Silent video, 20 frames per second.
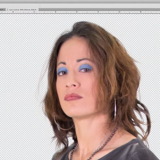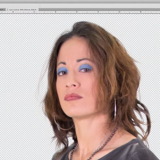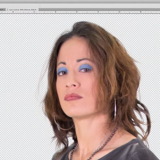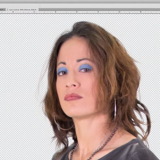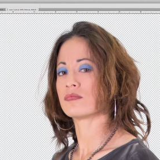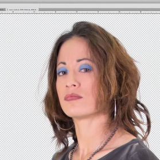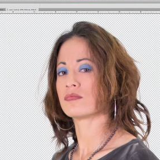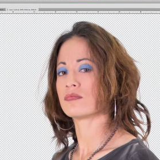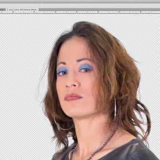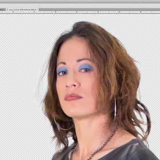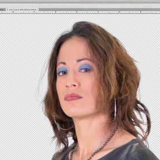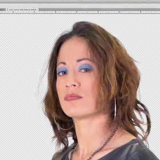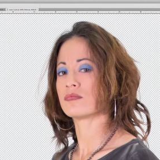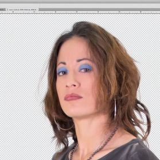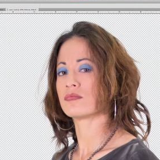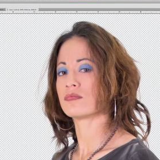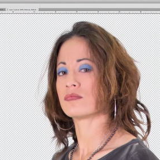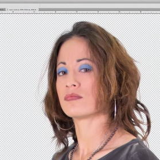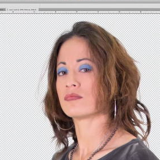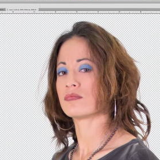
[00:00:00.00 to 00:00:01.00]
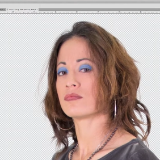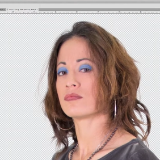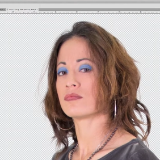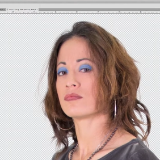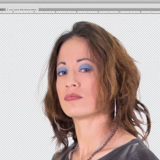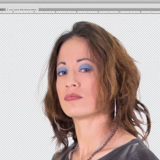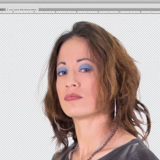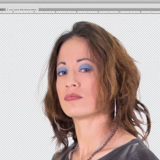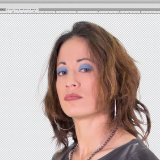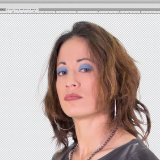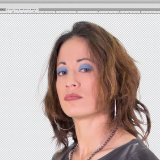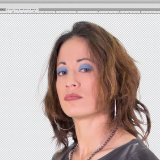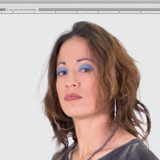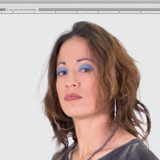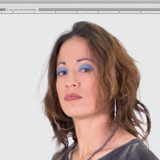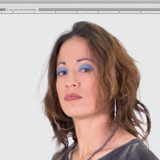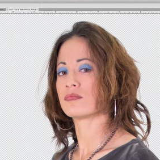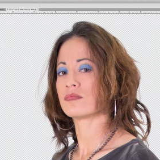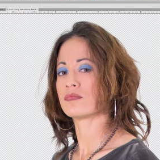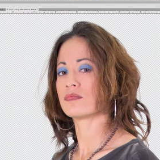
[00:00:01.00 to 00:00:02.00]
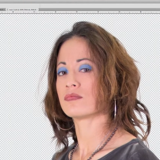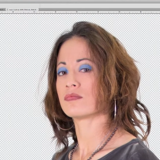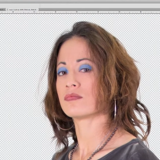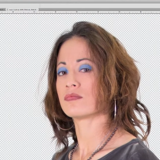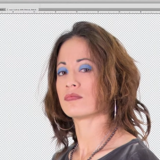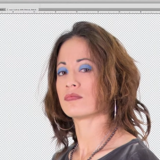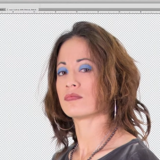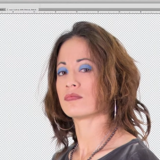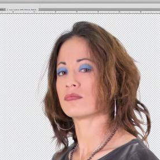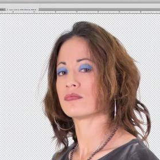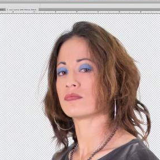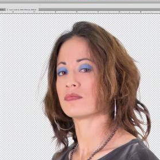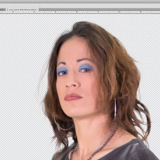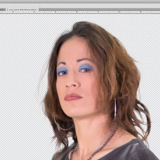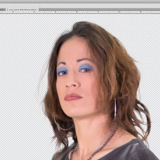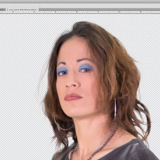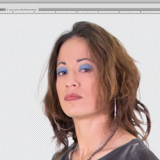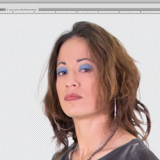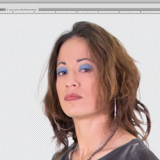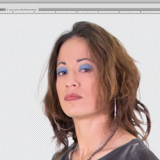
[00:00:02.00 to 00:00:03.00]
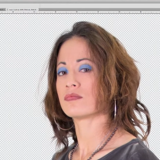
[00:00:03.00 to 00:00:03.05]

[no speech]